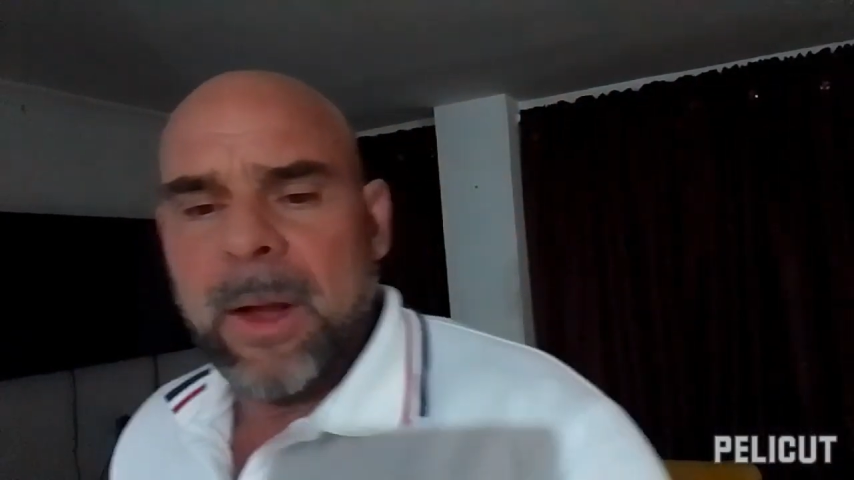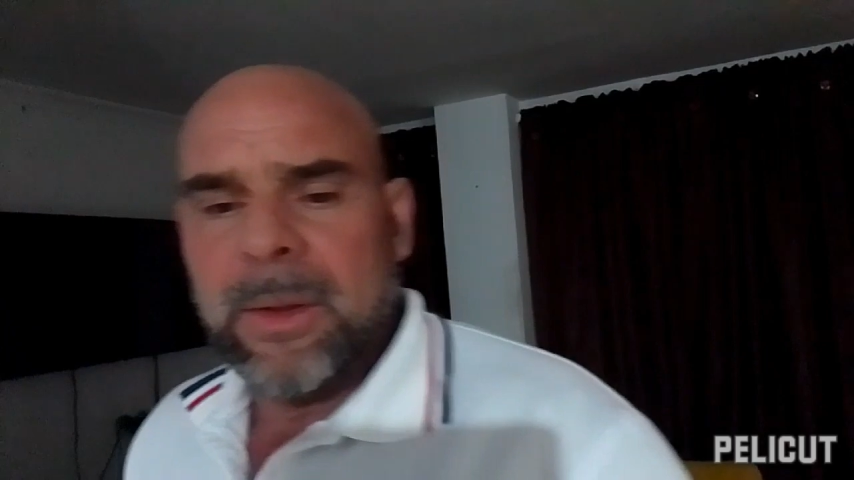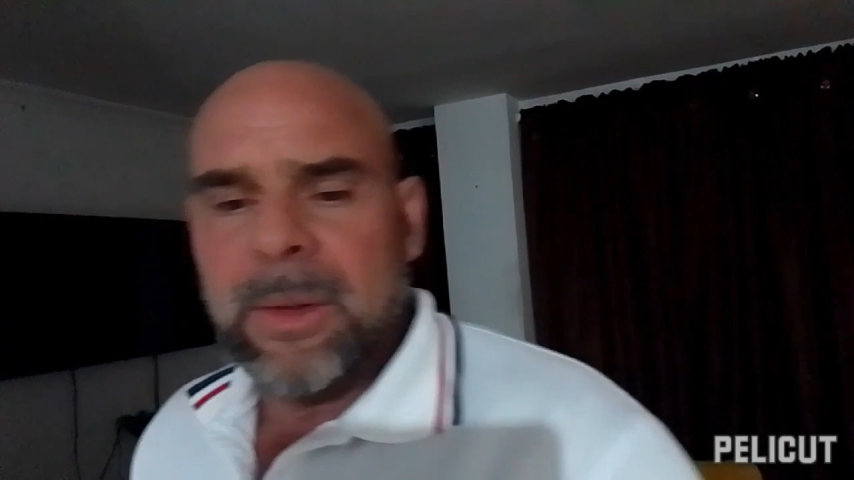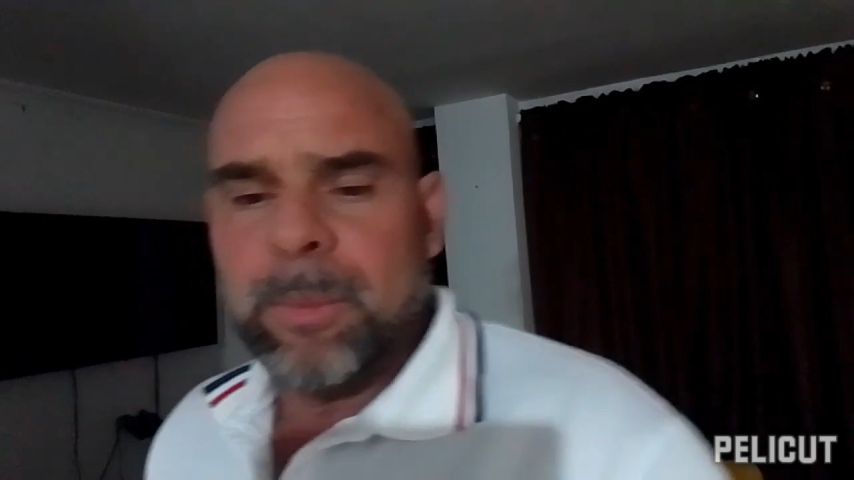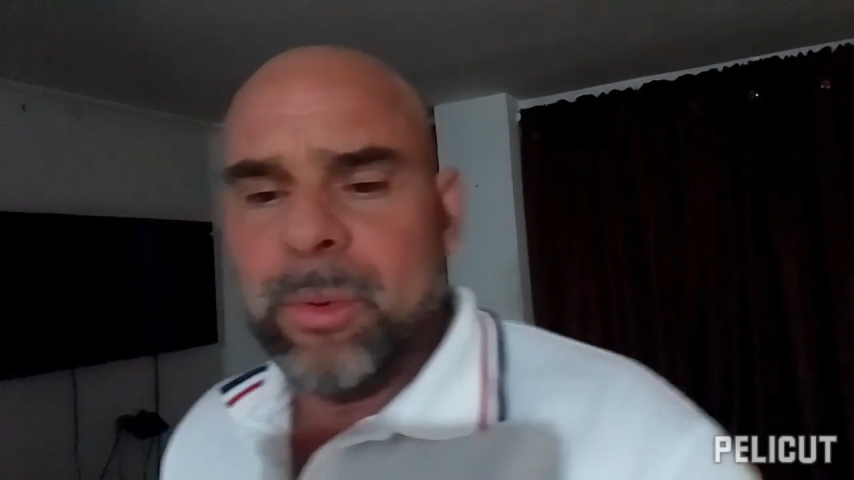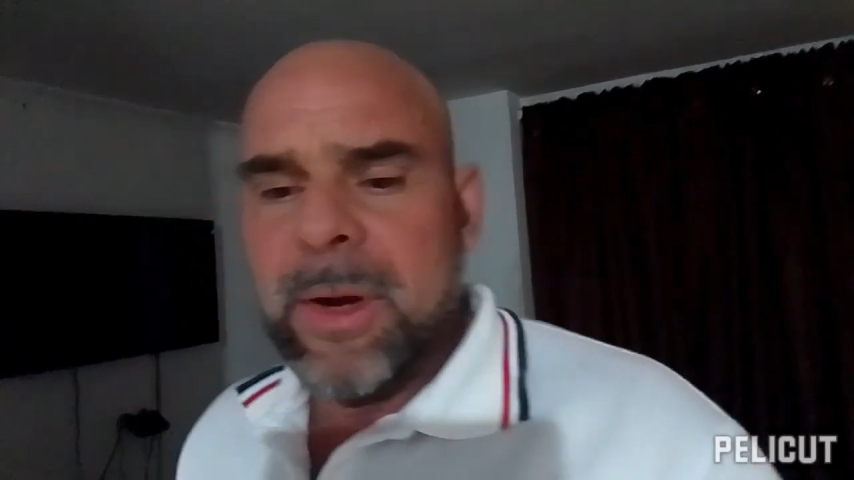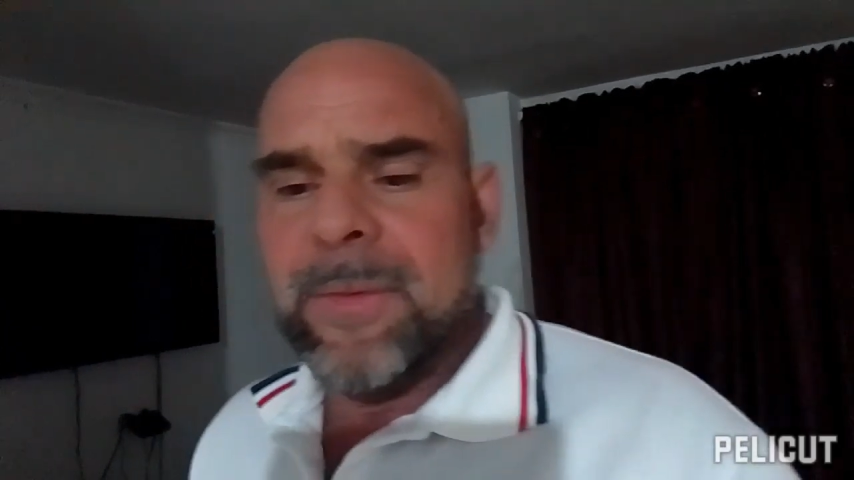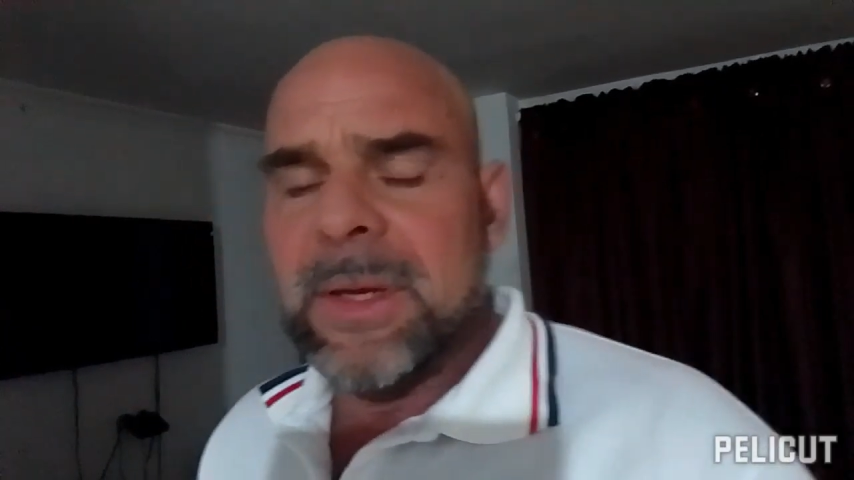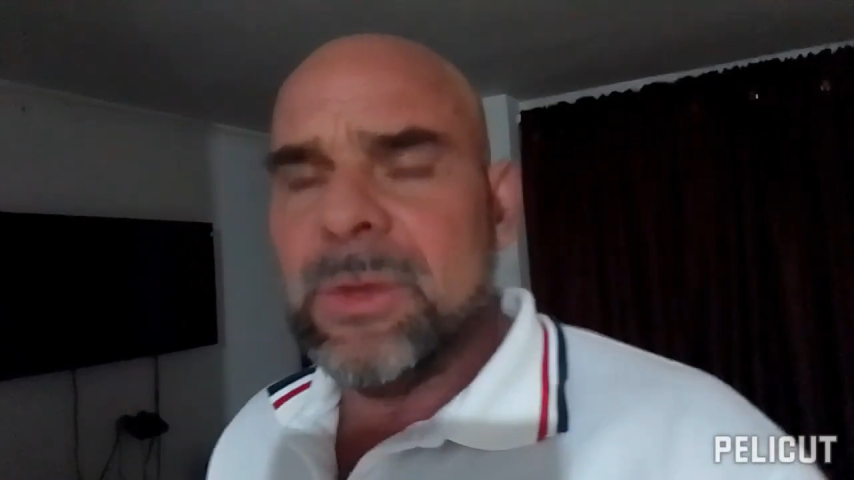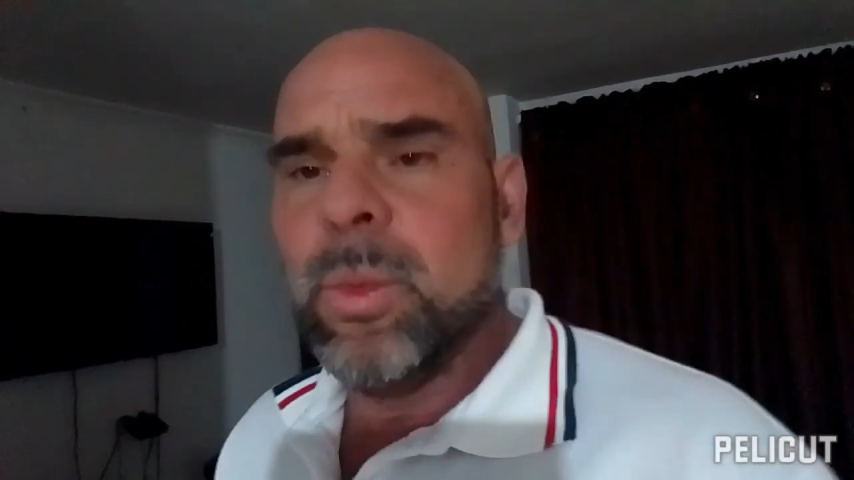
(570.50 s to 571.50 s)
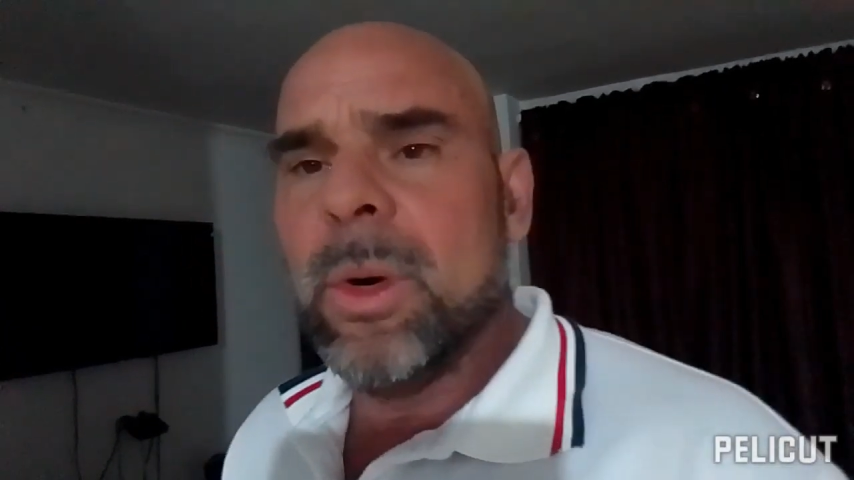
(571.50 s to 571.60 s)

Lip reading: on the previous